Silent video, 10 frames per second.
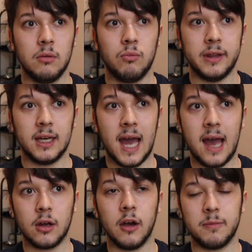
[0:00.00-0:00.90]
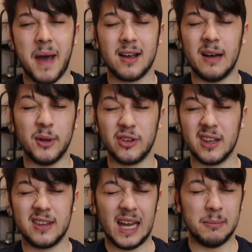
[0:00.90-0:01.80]
when the cat goes back up onto
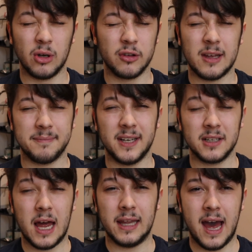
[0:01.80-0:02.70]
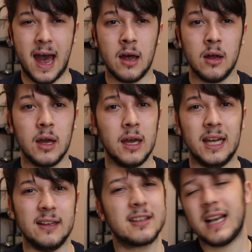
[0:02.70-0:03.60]
the table or something like that,
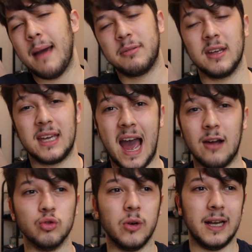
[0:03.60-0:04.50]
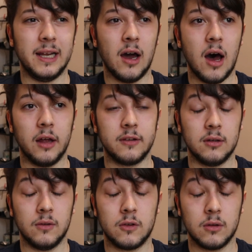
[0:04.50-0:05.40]
he slaps the cat really hard.
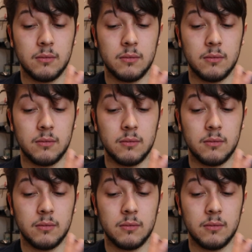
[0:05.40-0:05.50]
And